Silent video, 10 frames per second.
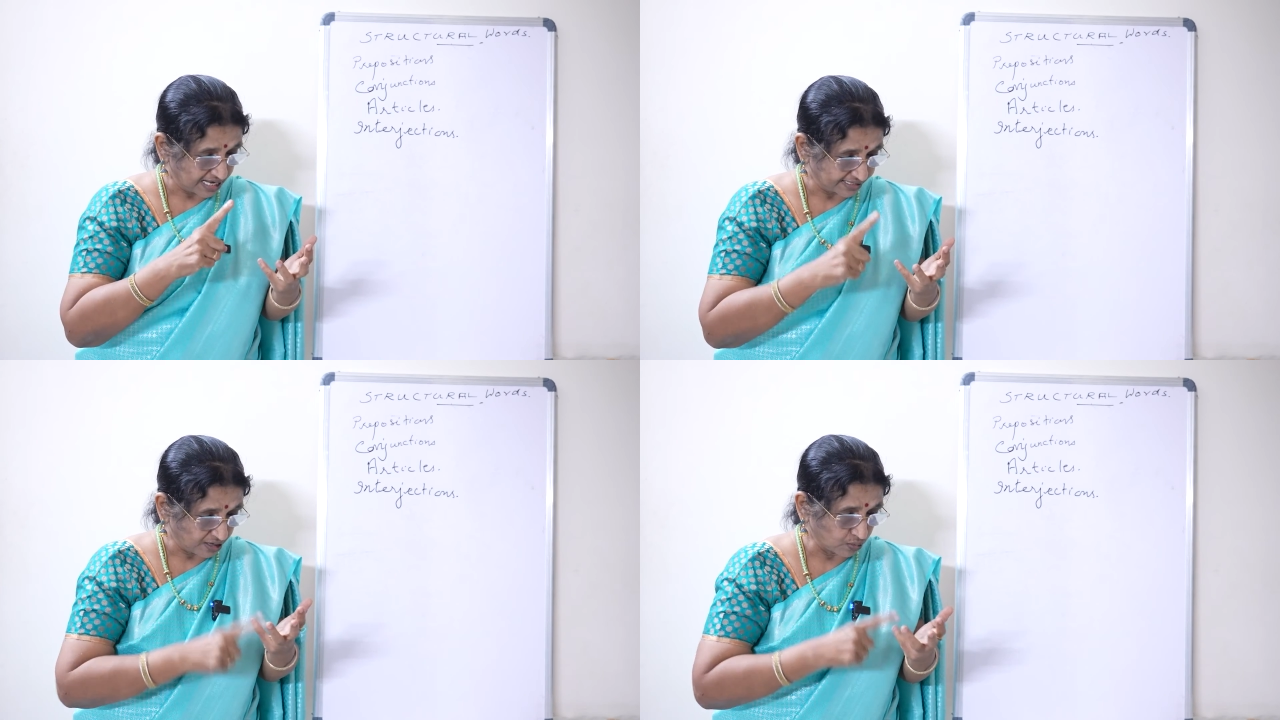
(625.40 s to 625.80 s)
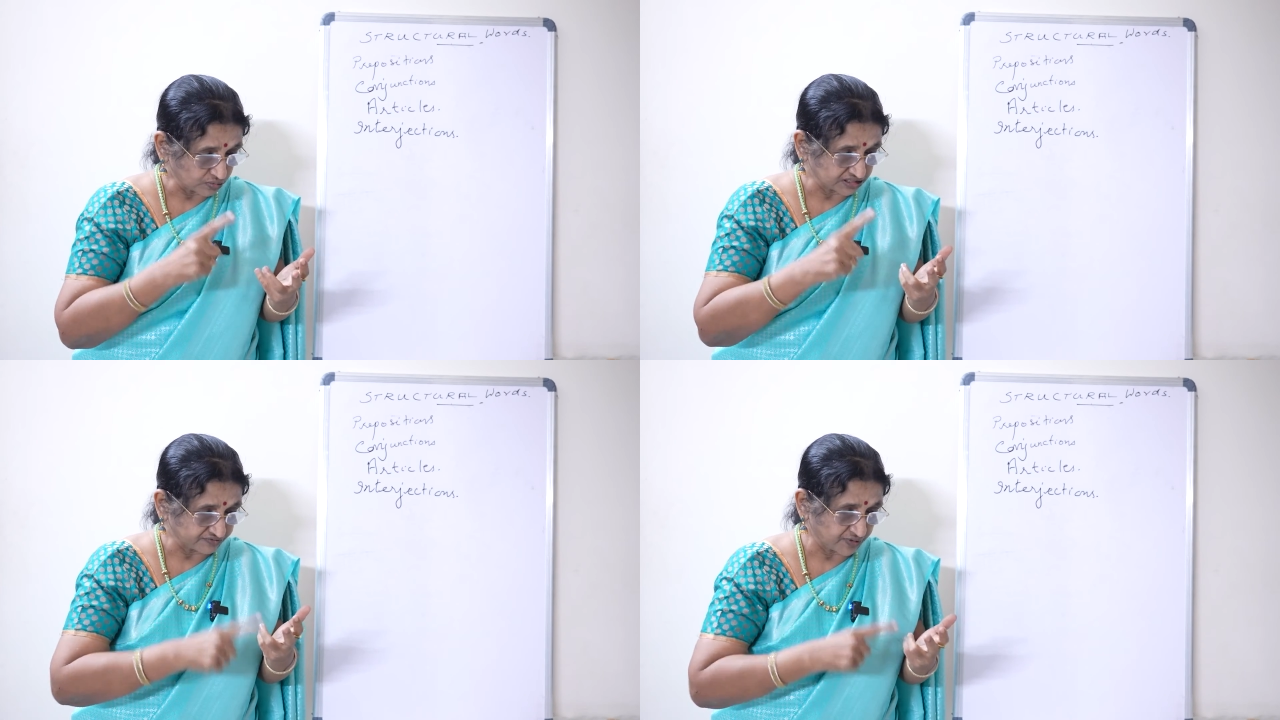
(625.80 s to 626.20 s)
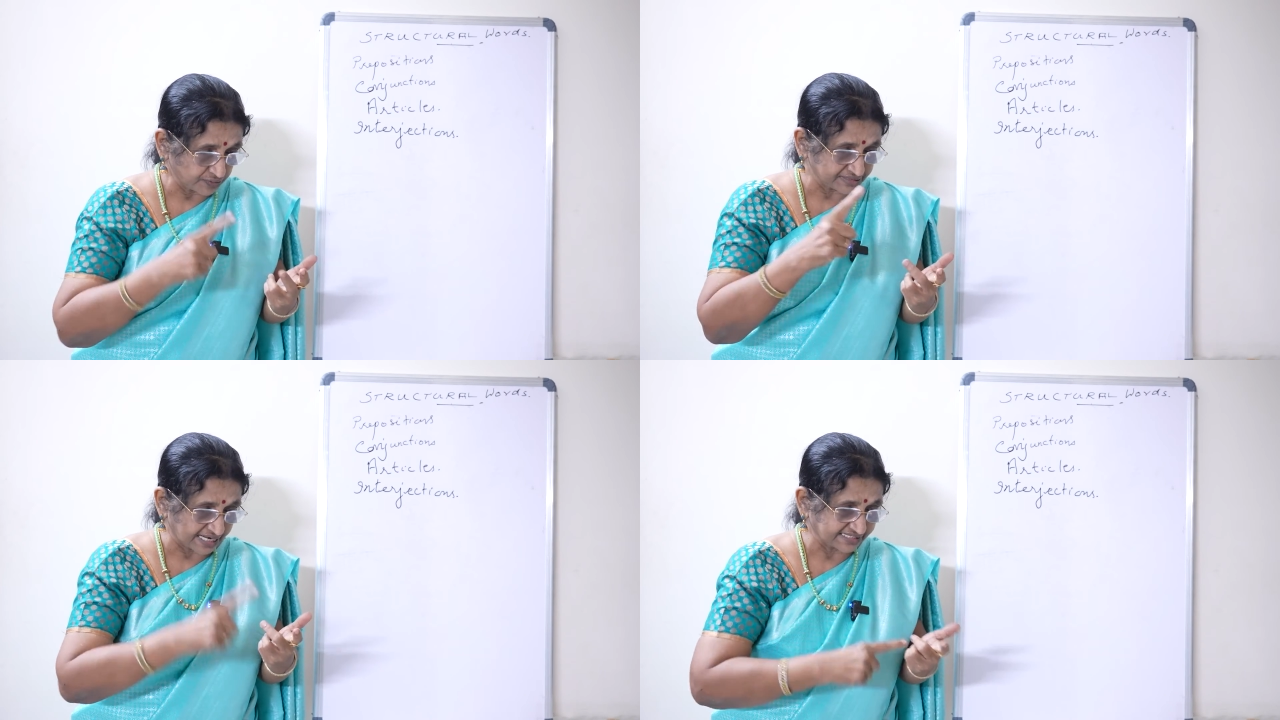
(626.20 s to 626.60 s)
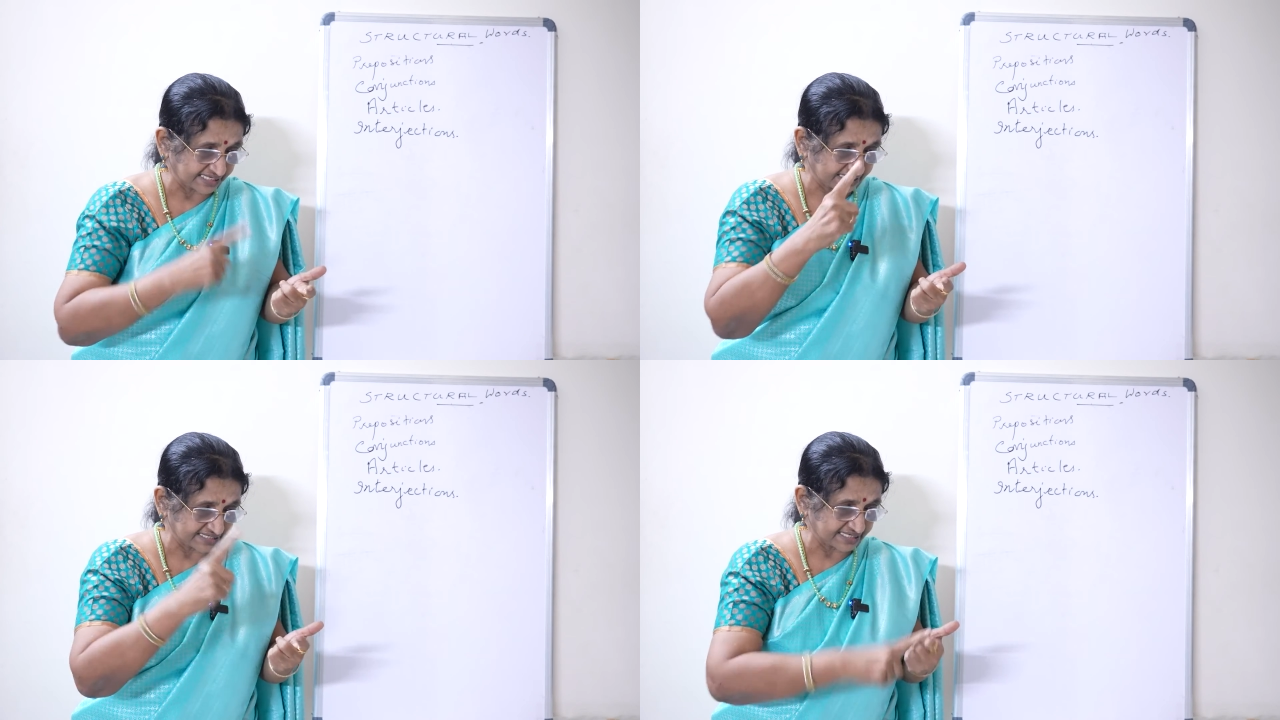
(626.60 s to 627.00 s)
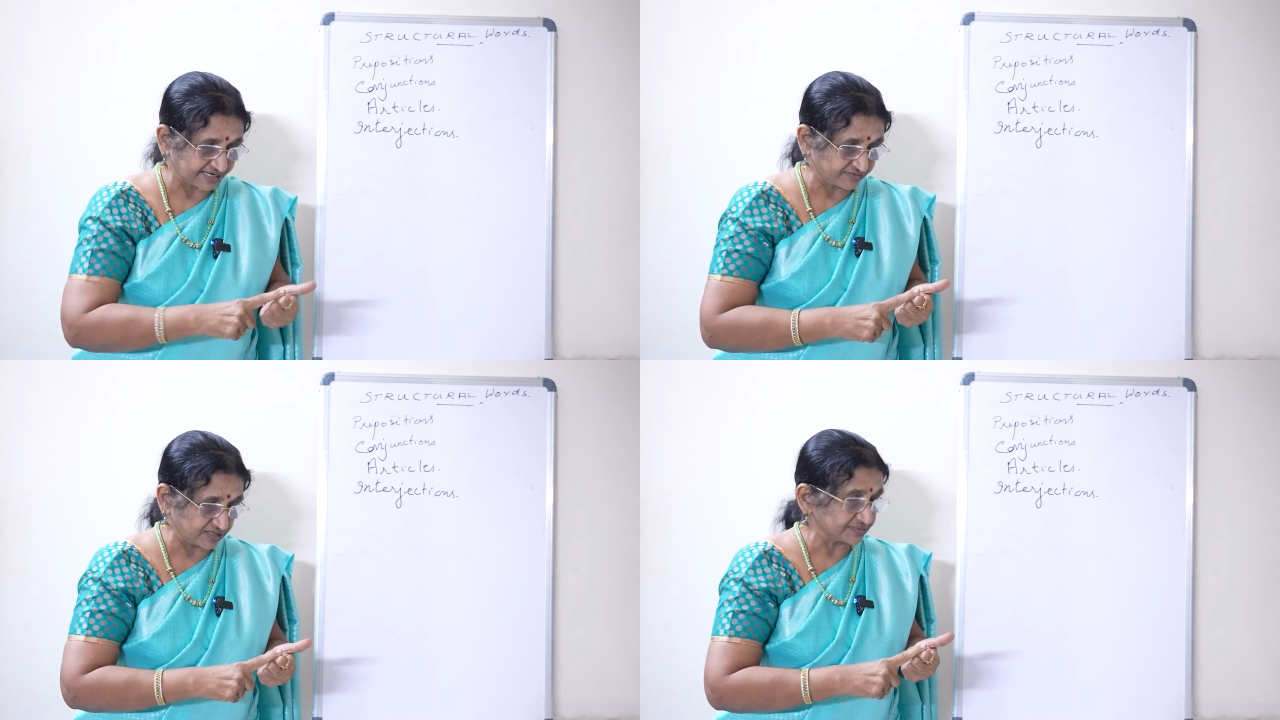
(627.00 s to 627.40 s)
nouns, verbs, adjectives,
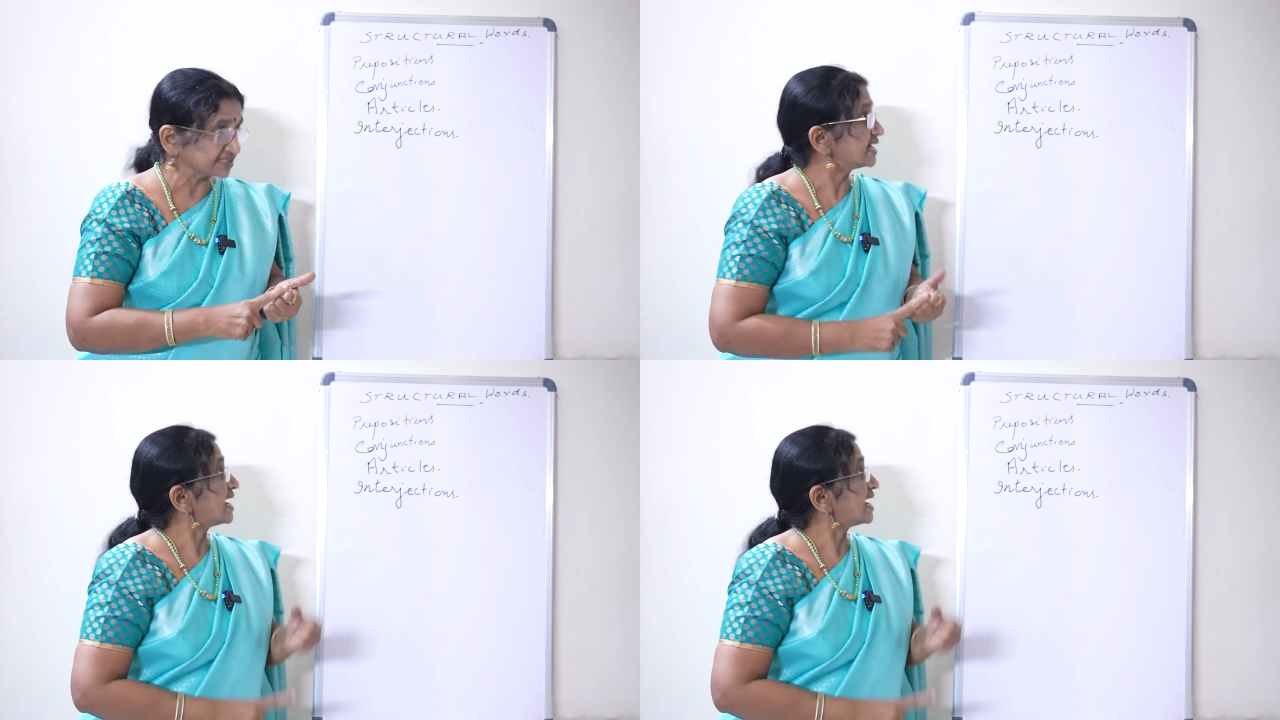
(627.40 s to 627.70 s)
adverbs,